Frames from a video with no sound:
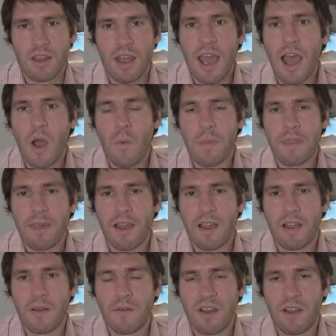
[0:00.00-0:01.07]
Now,
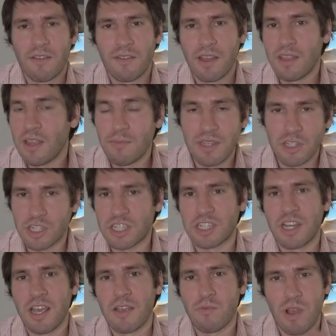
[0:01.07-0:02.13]
let me
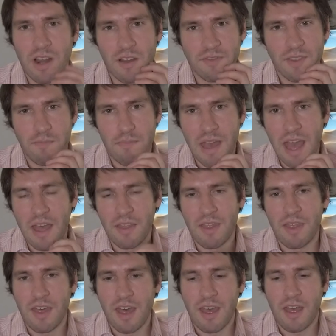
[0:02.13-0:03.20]
just say right off the
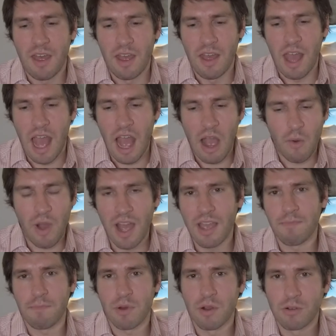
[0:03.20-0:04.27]
bat that how I
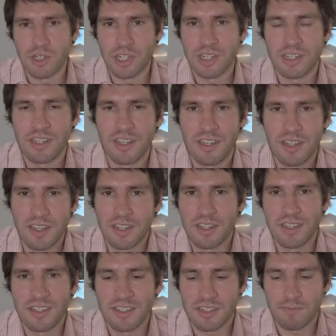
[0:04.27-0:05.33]
approach it
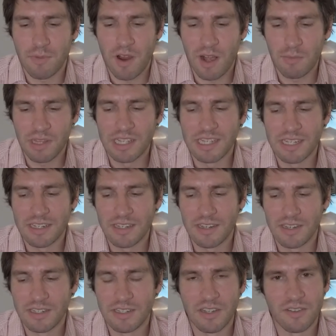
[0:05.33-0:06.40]
is probably
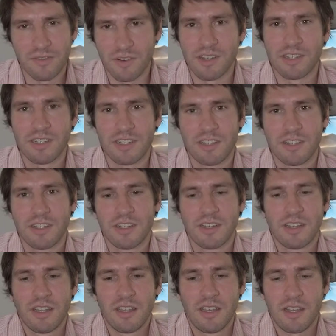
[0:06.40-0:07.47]
different
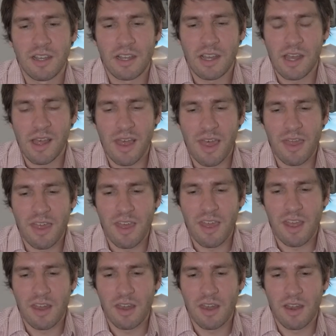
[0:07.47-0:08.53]
uh,
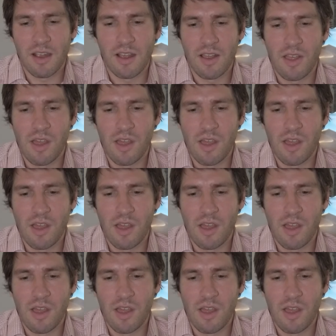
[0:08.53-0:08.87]
than